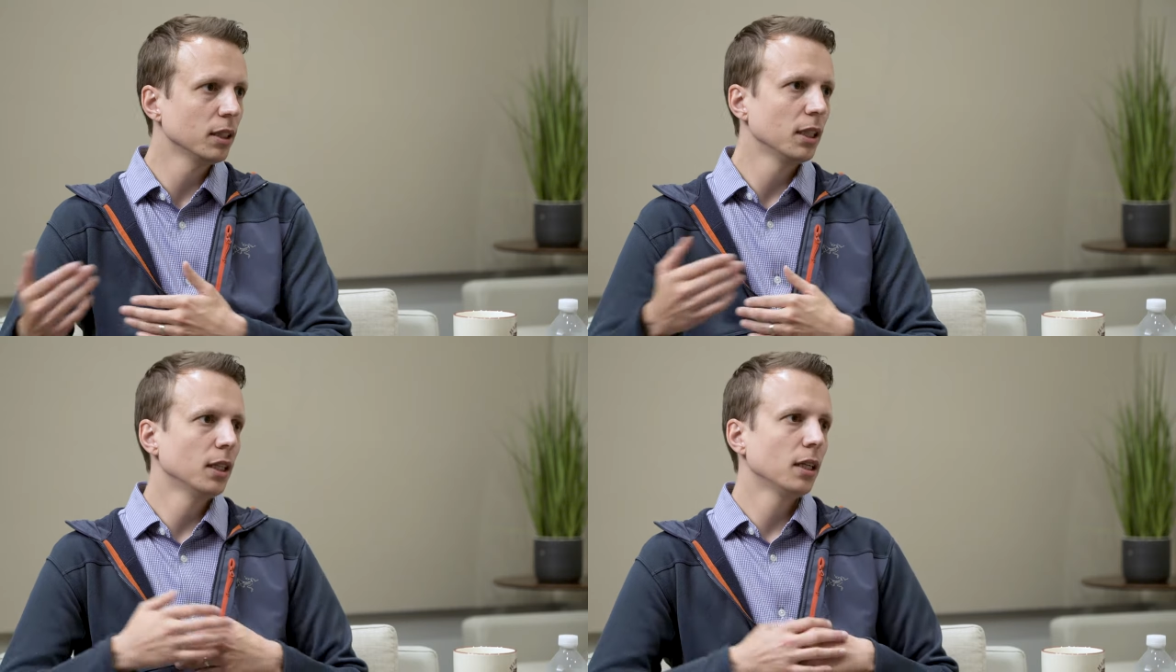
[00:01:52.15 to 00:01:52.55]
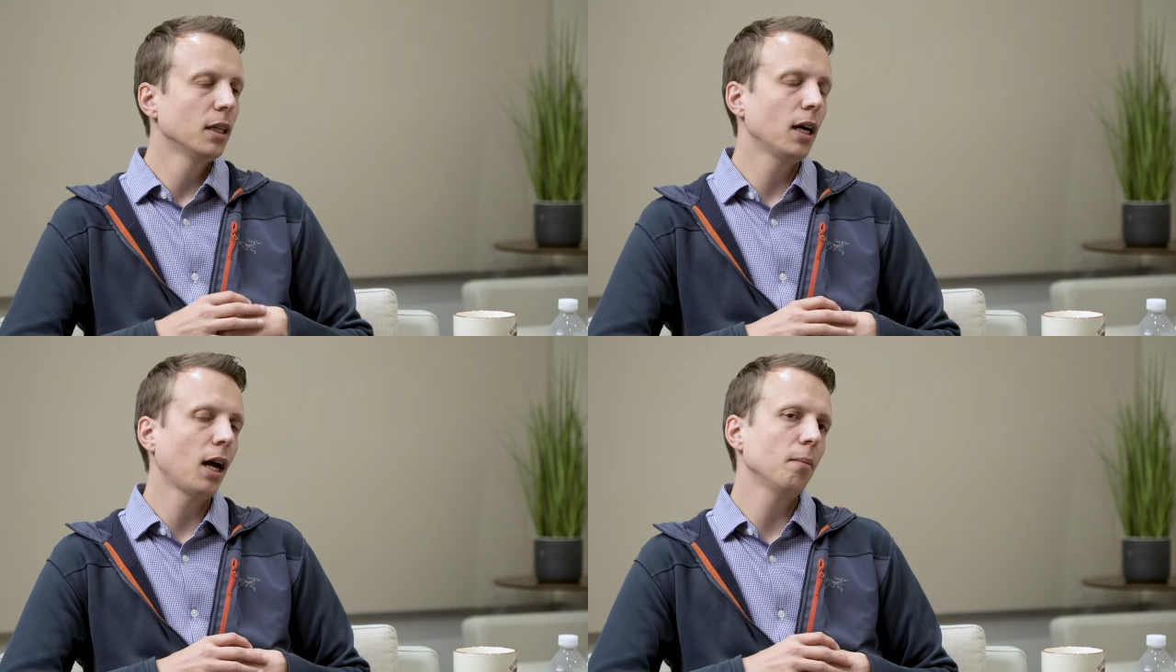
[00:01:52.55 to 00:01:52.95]
Mm
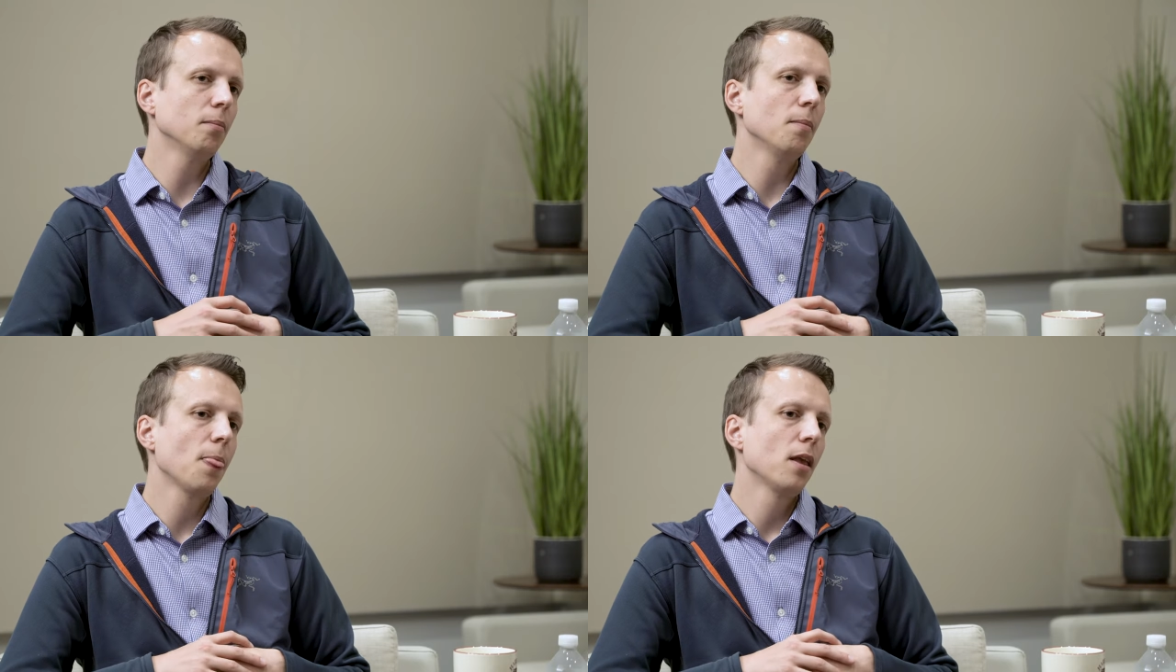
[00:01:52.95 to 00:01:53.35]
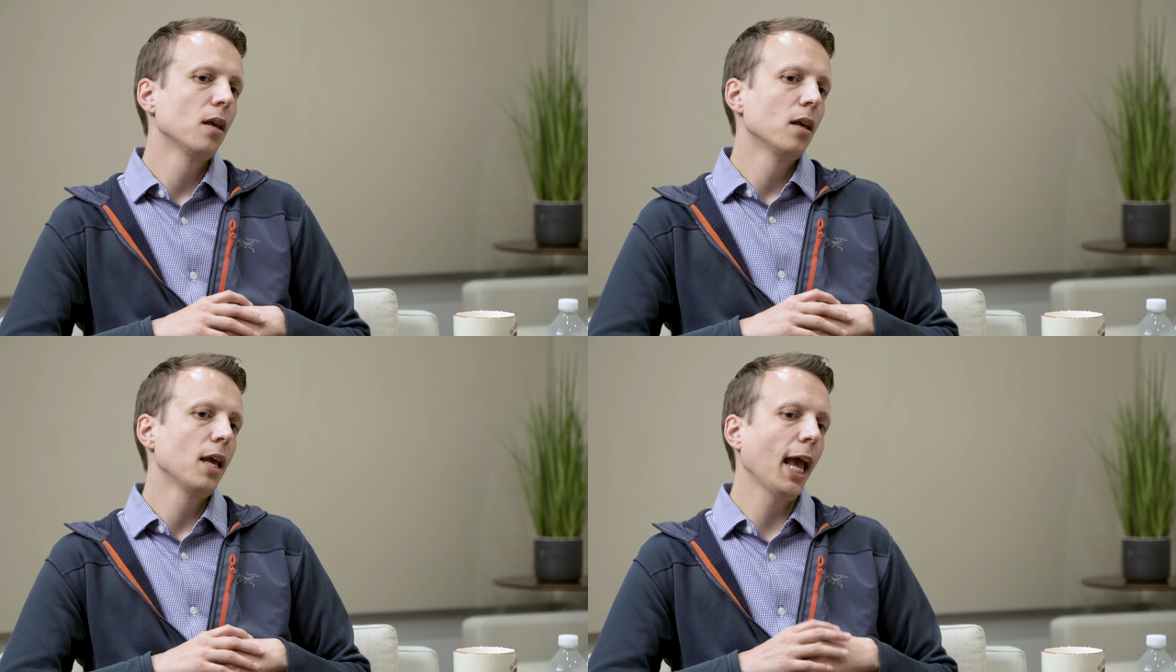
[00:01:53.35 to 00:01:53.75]
-hmm. um,
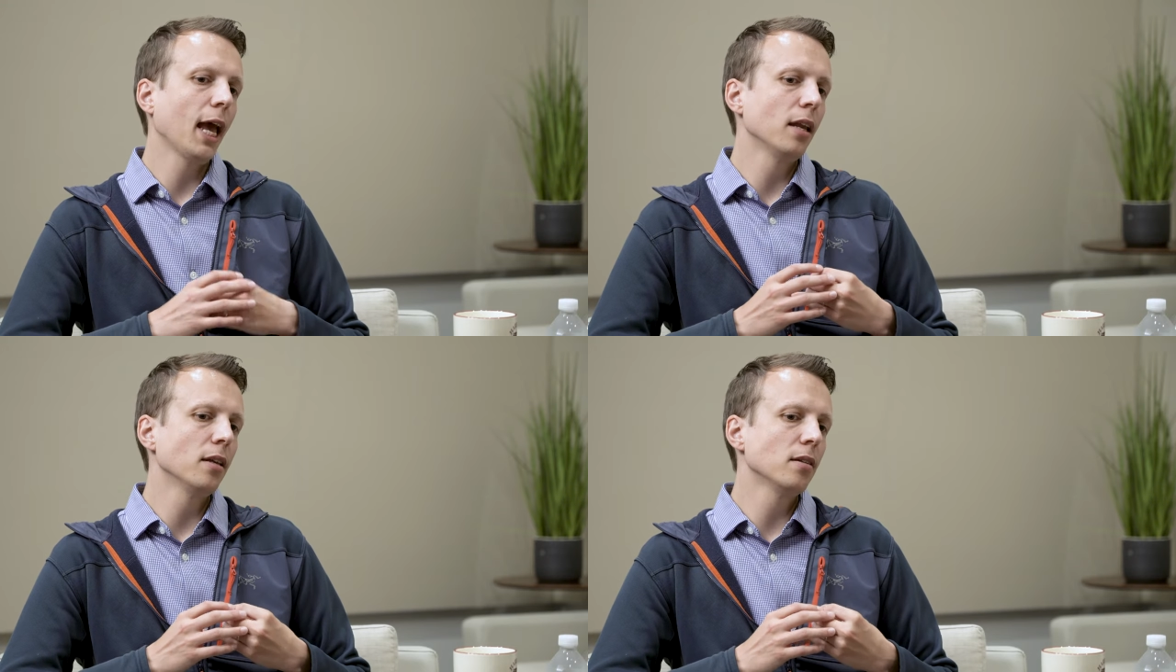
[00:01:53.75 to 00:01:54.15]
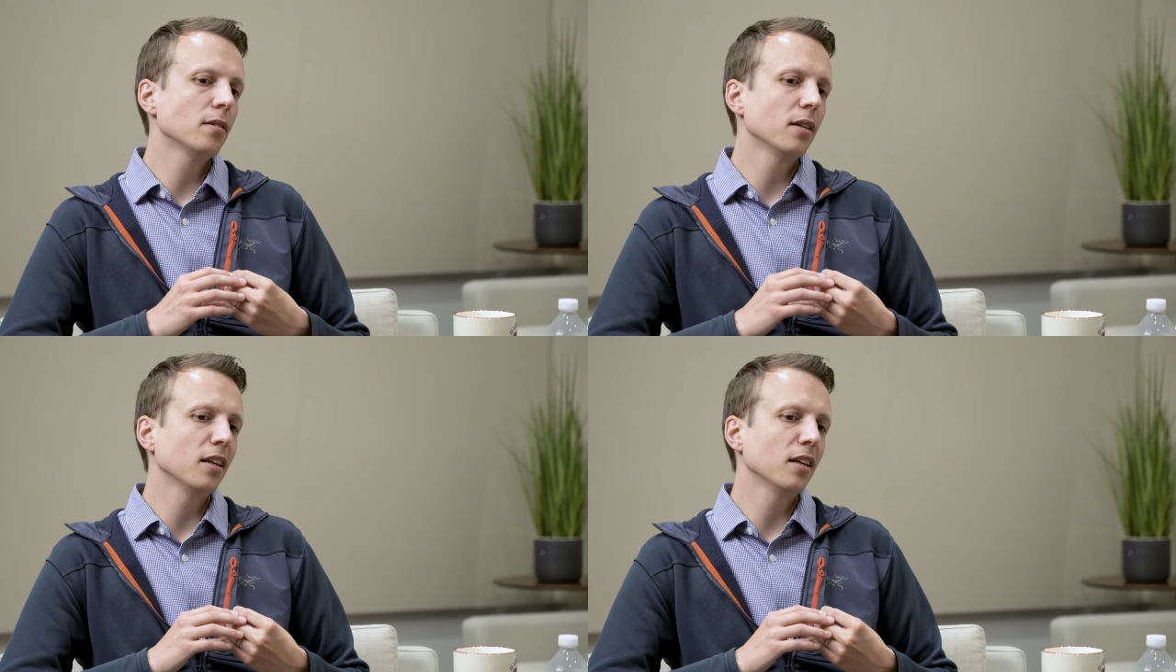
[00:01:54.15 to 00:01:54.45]
and uh,